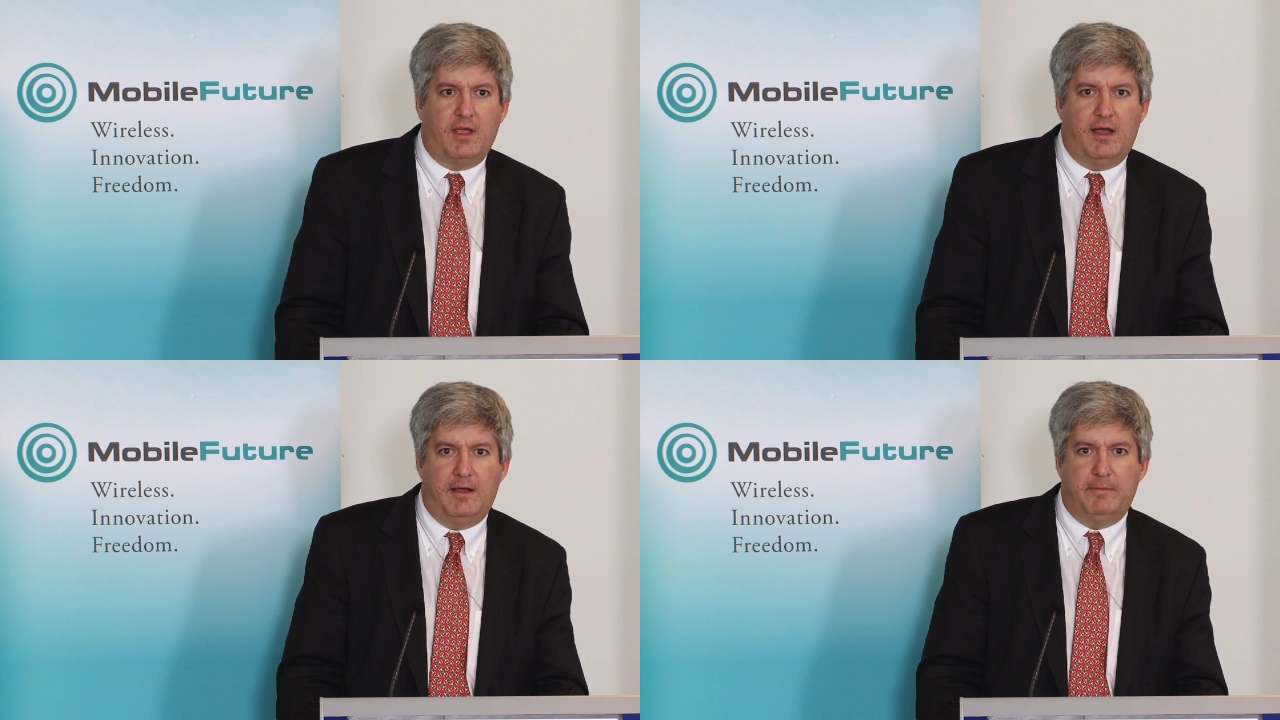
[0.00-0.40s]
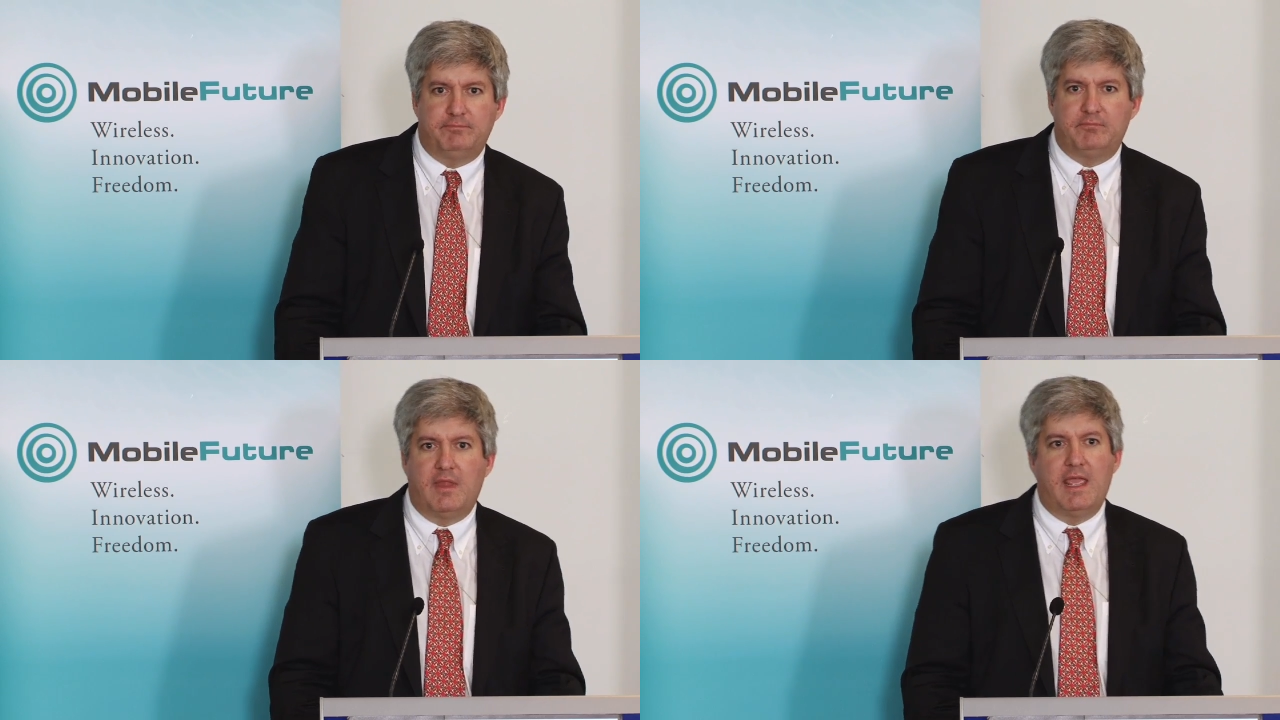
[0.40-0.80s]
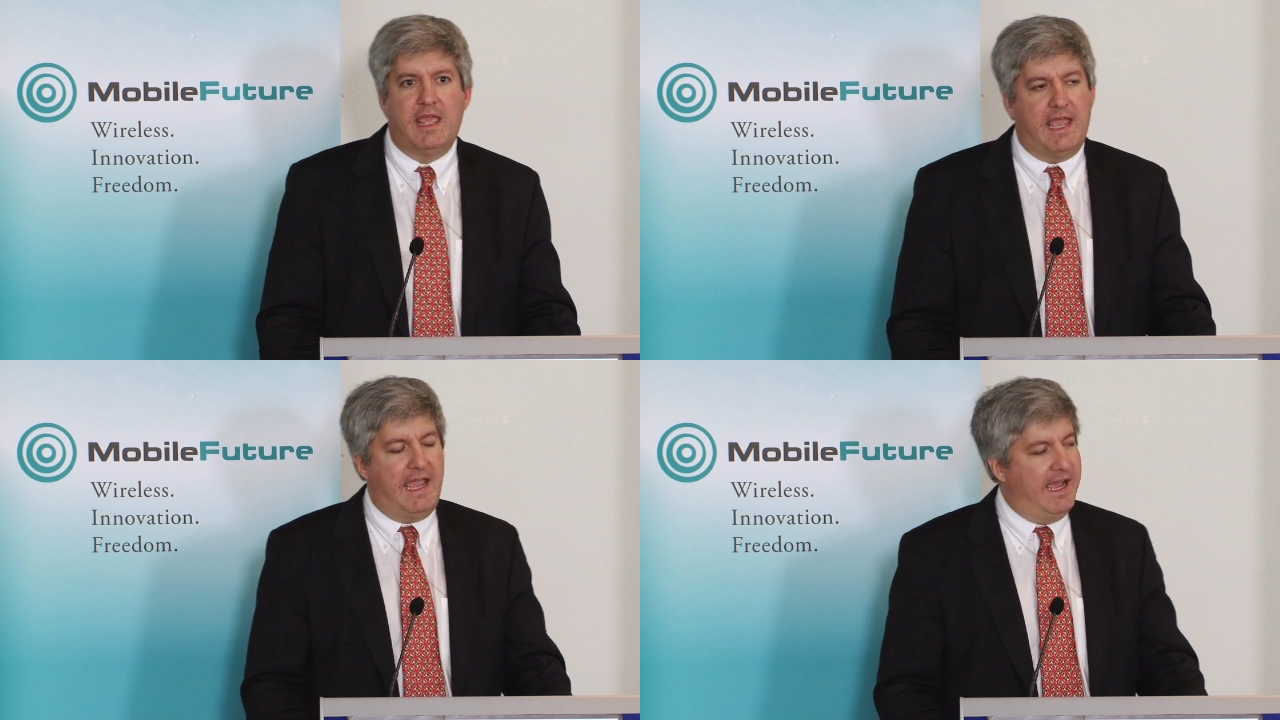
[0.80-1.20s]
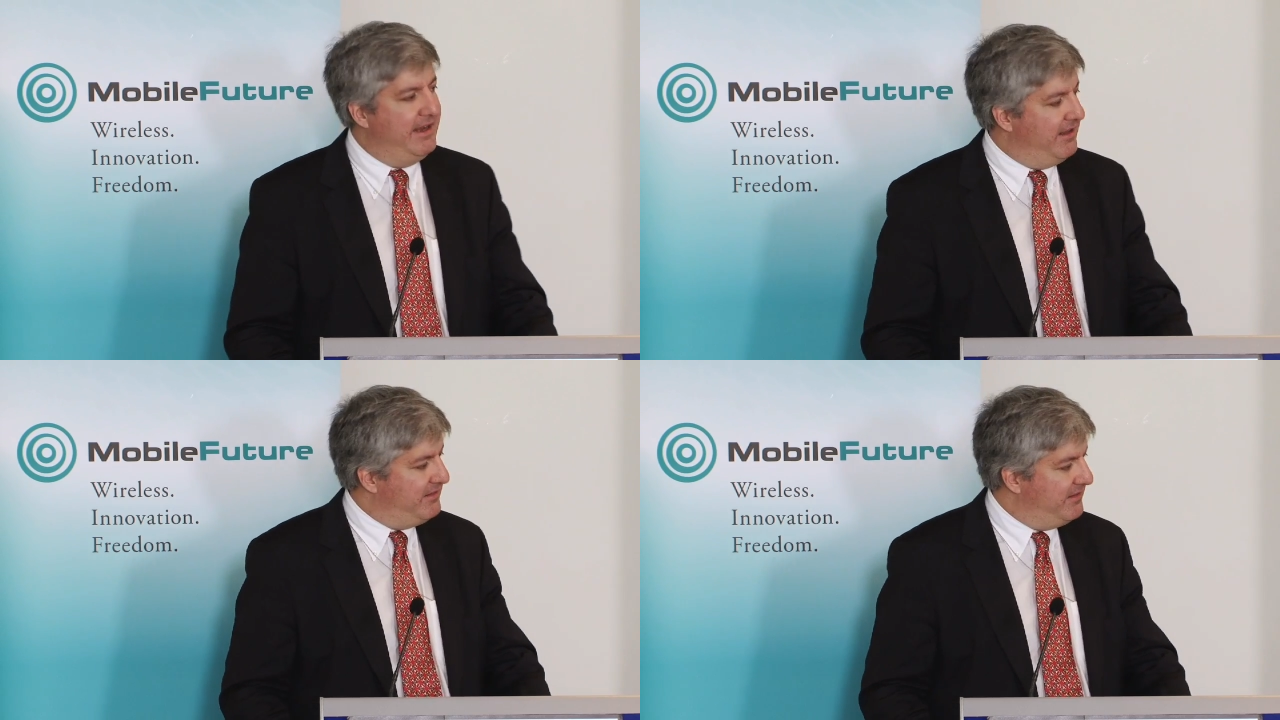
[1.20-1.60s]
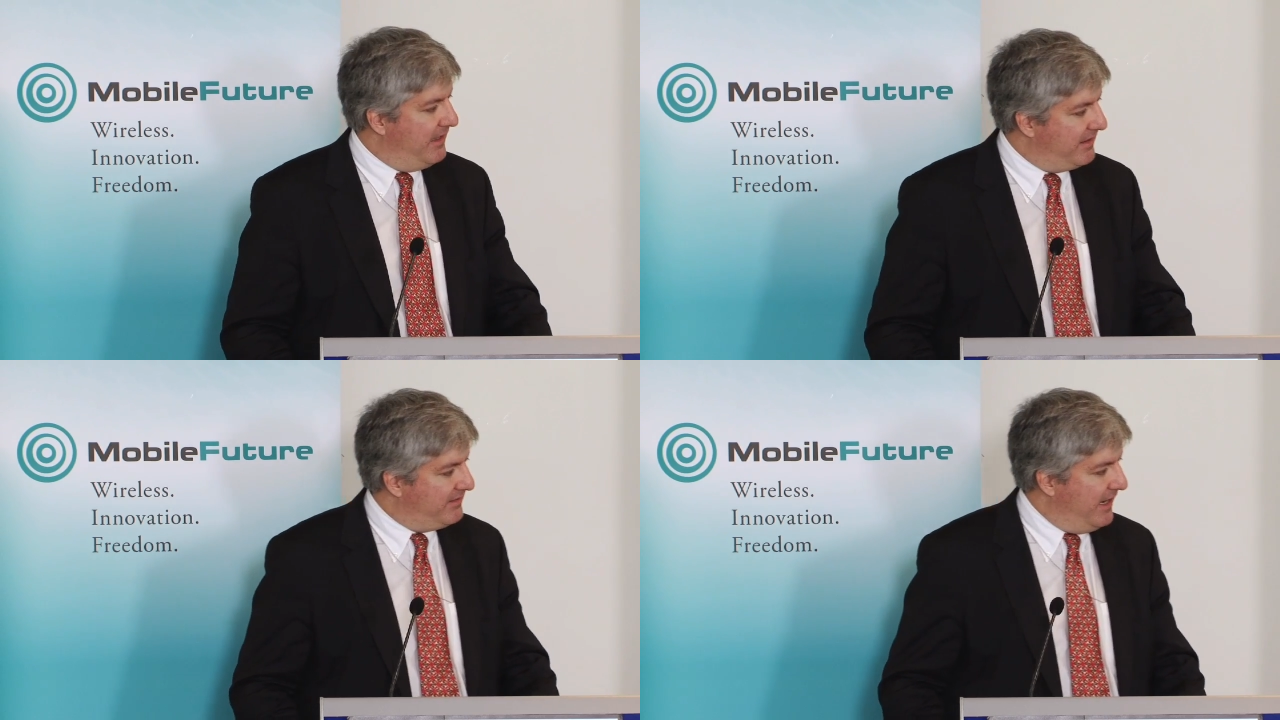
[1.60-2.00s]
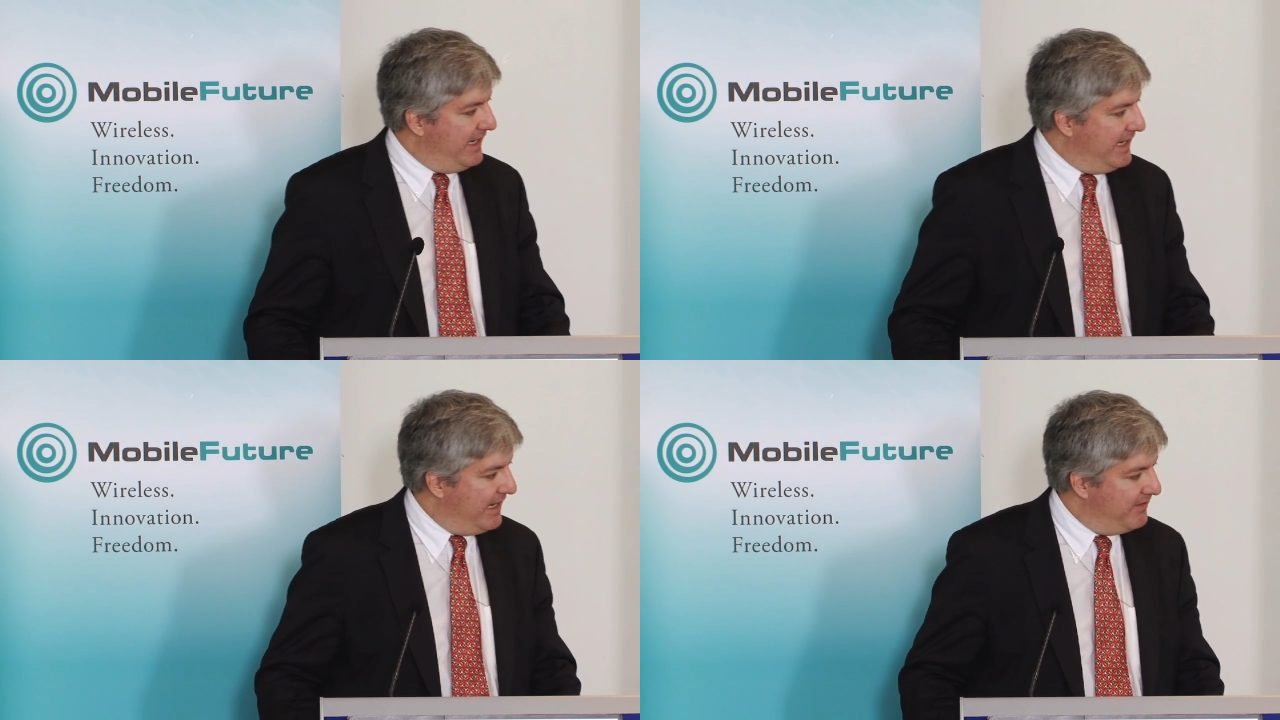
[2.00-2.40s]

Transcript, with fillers: And as exciting